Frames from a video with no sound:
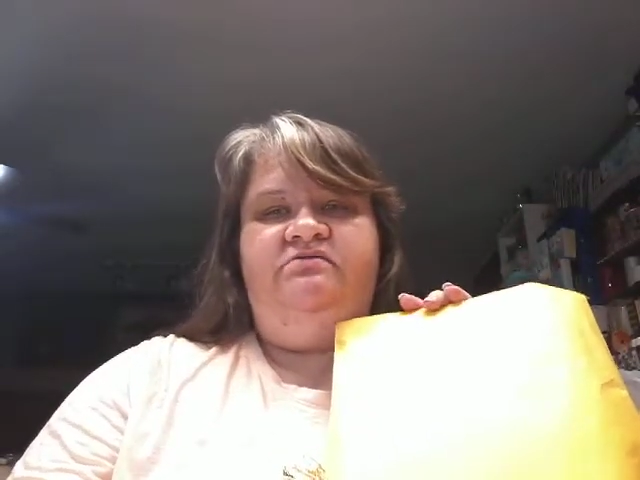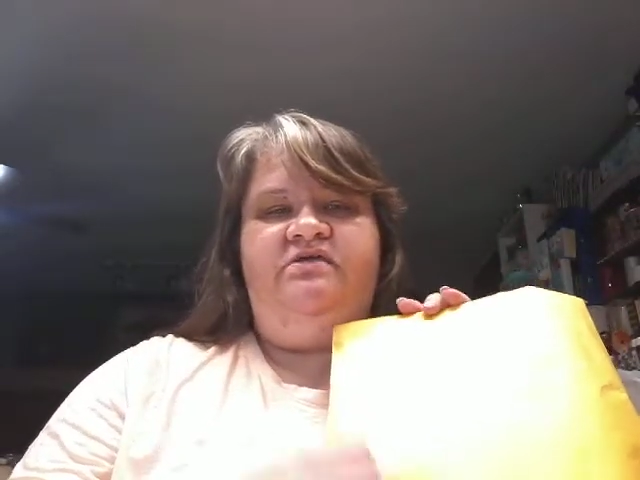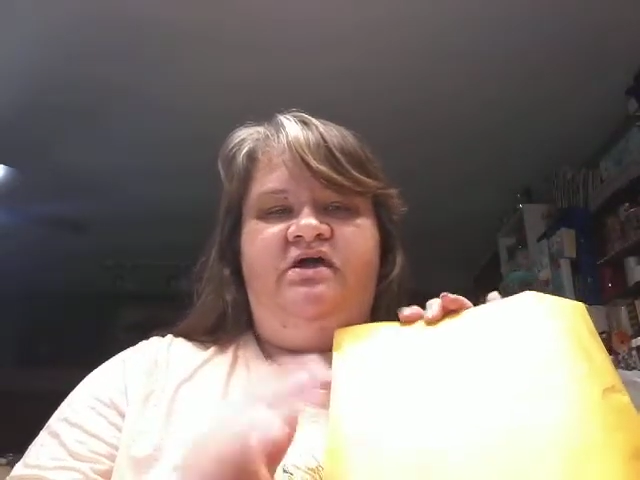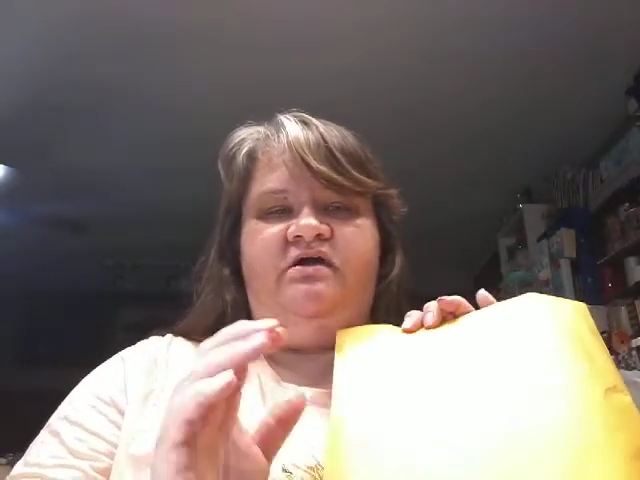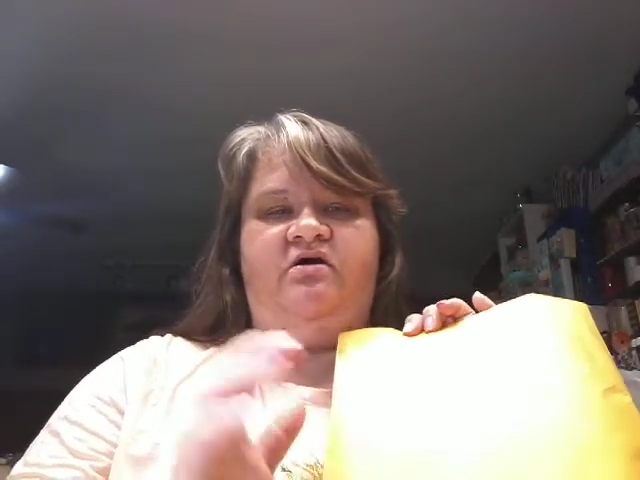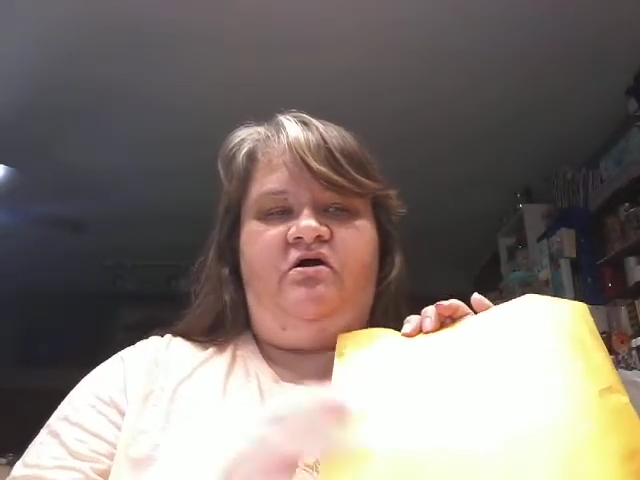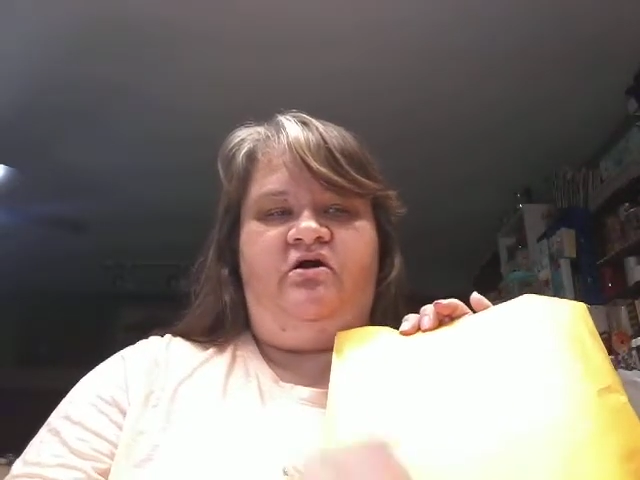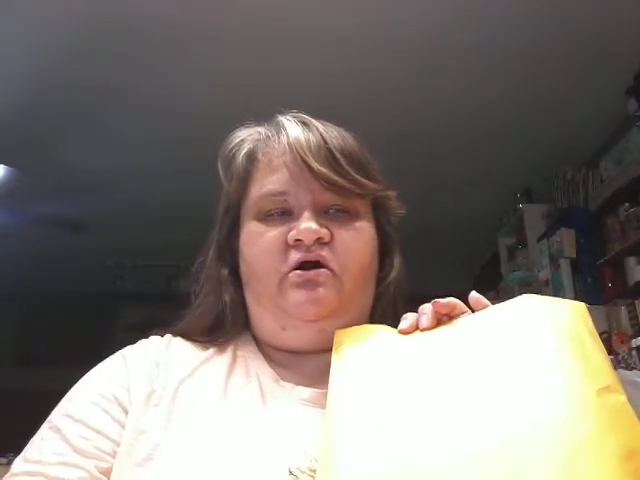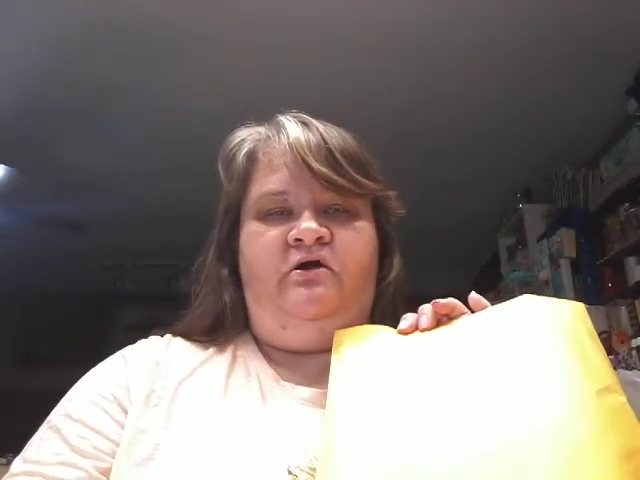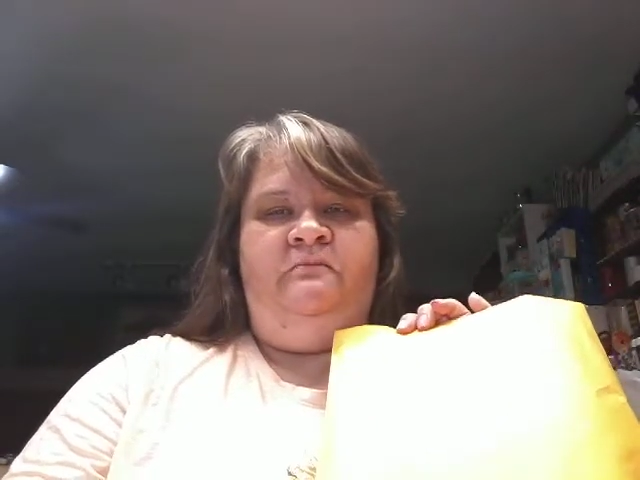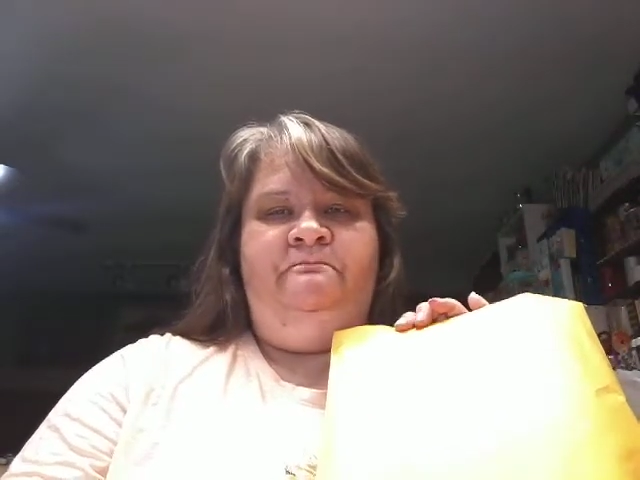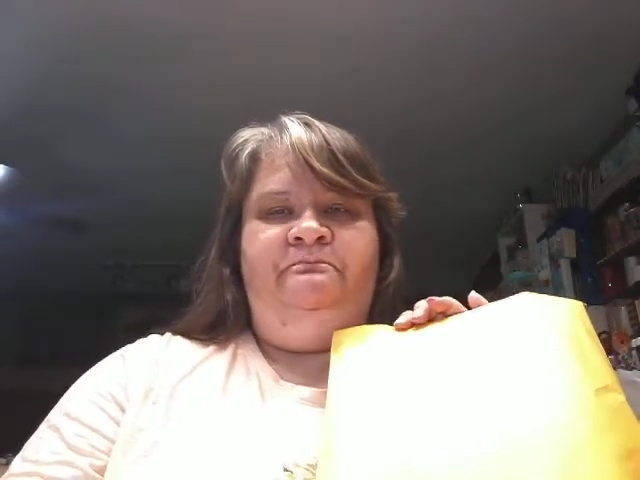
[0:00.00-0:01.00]
They
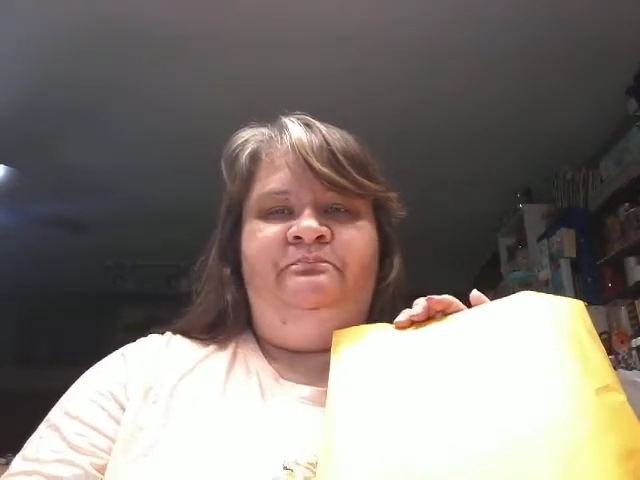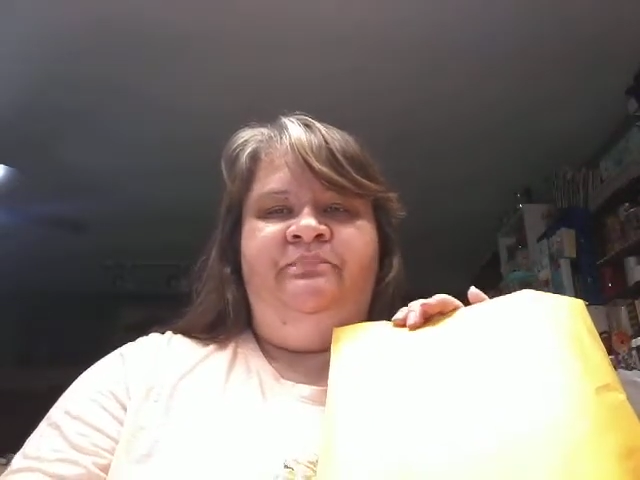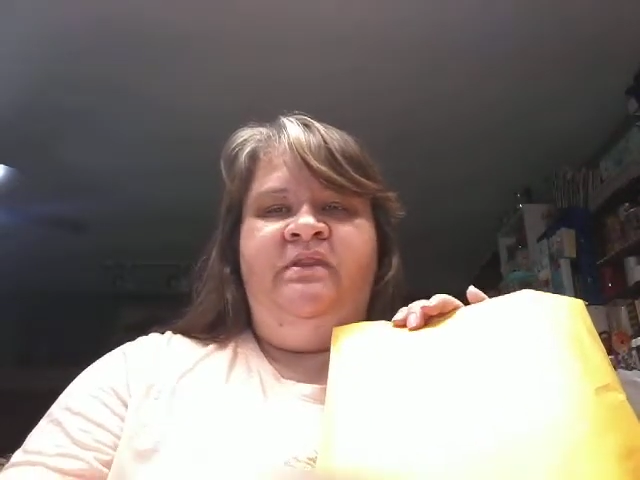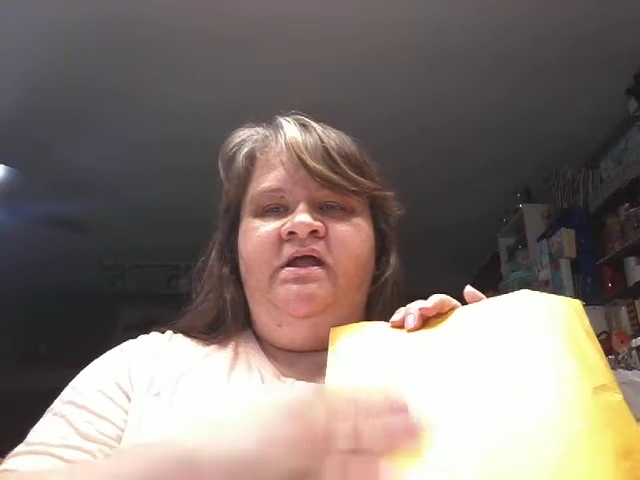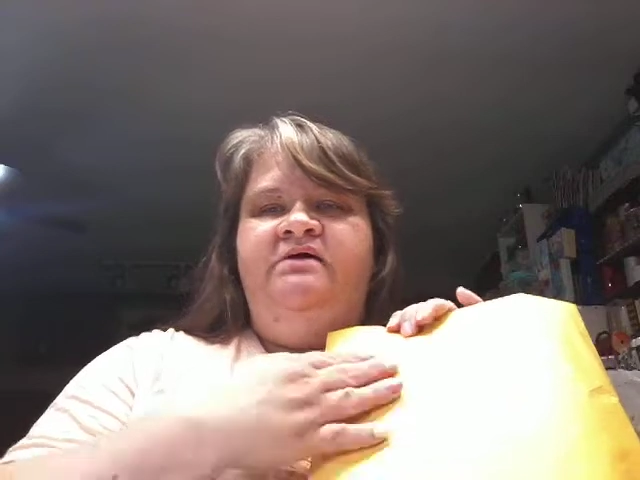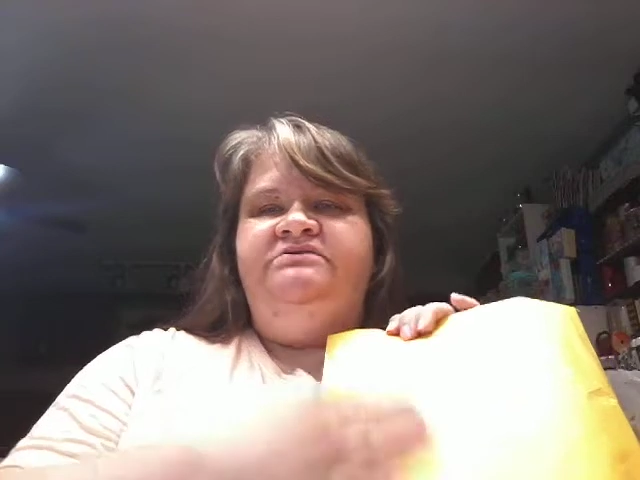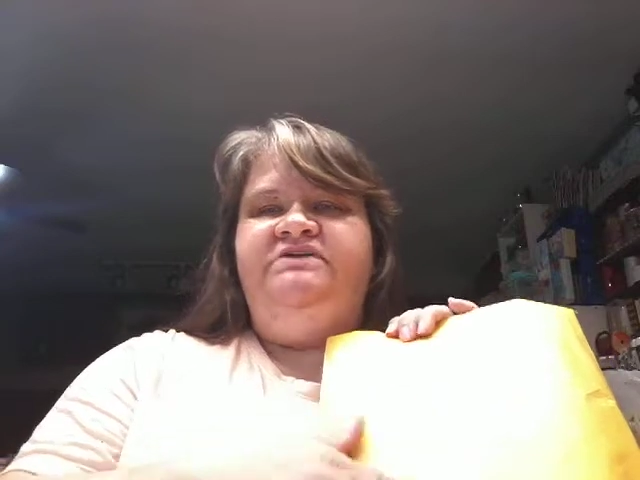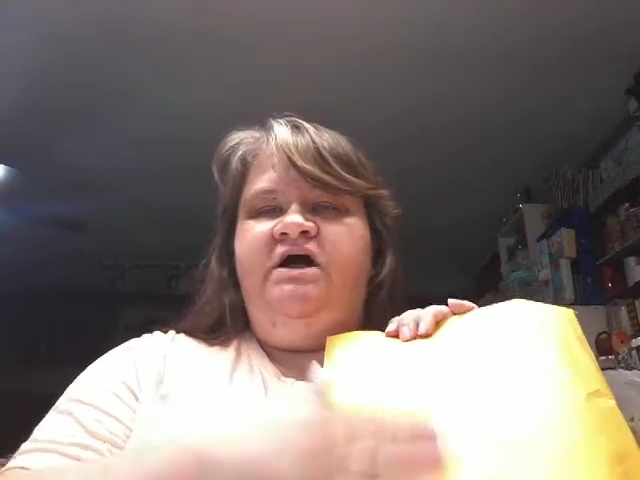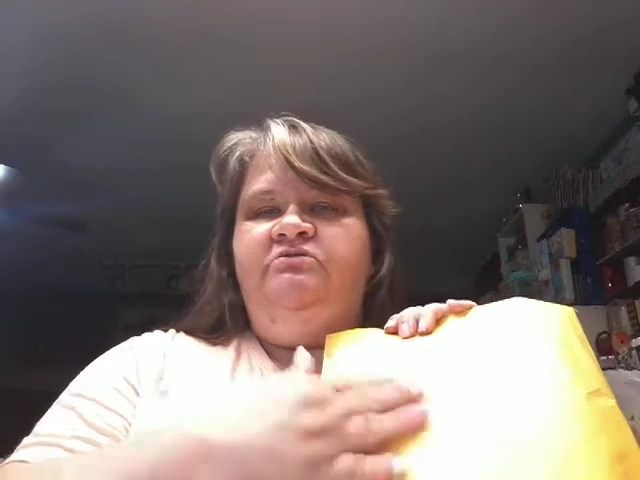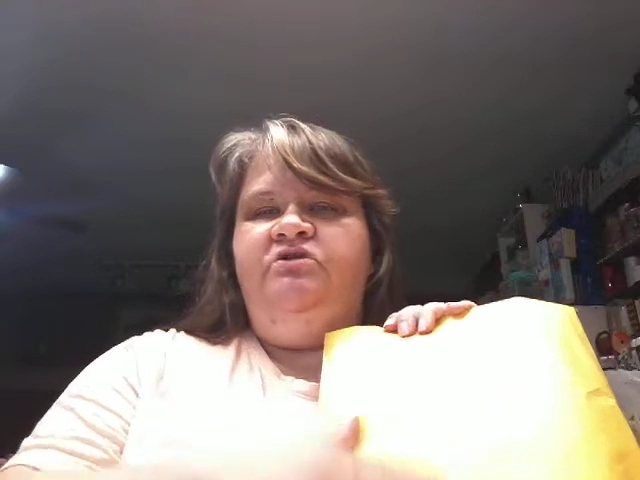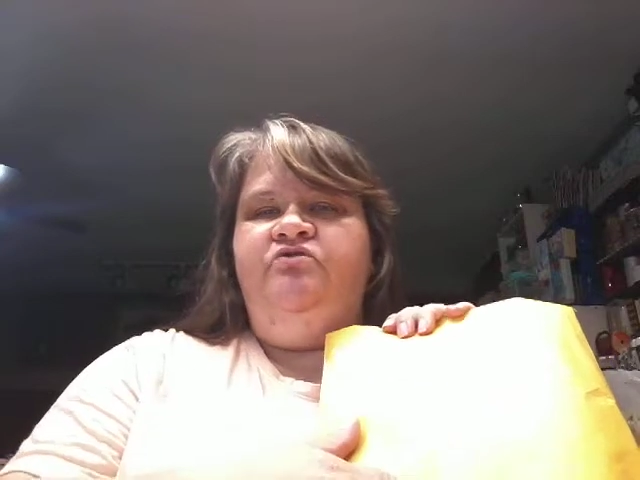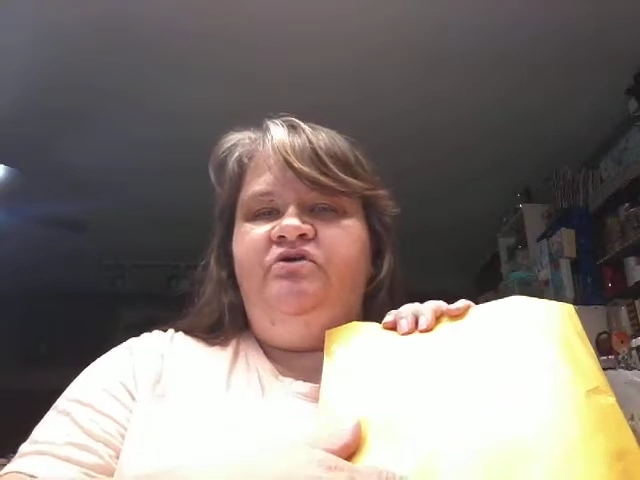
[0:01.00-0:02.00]
are
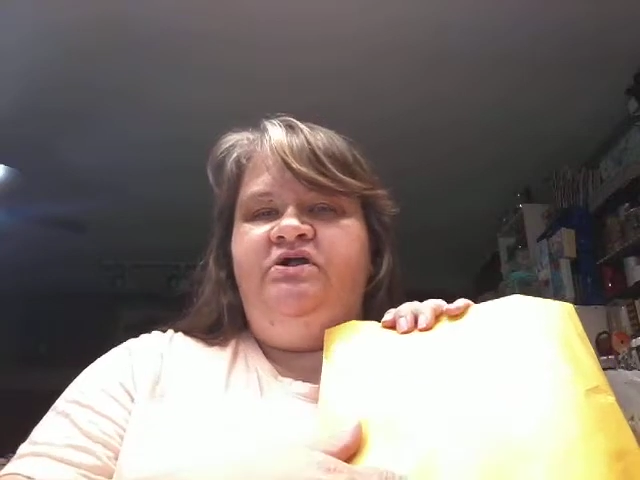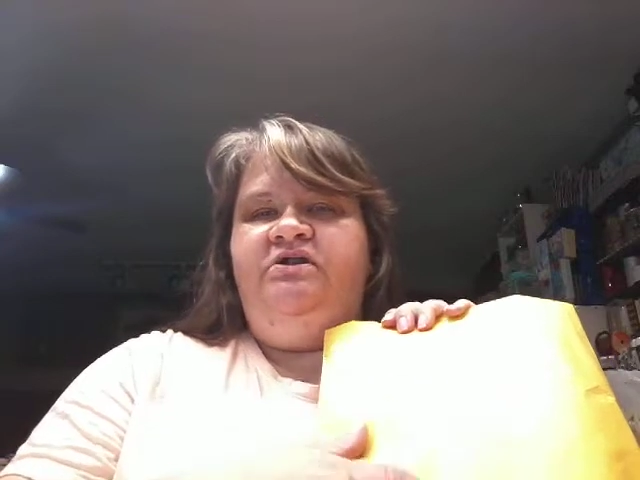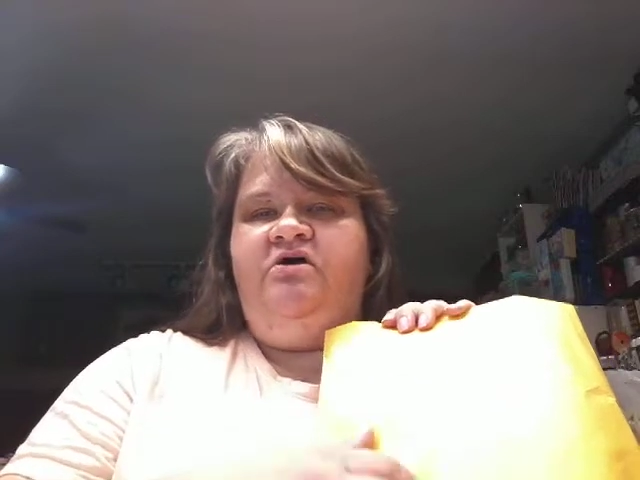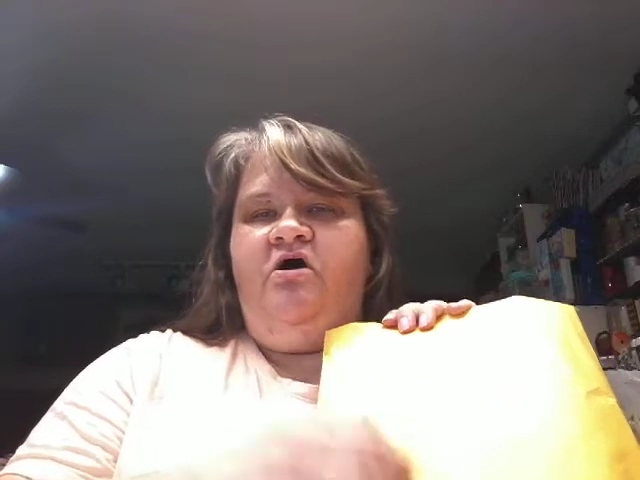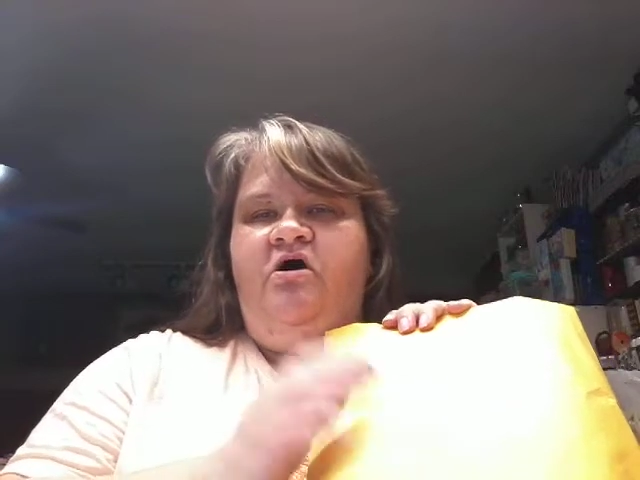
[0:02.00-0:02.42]
downloaded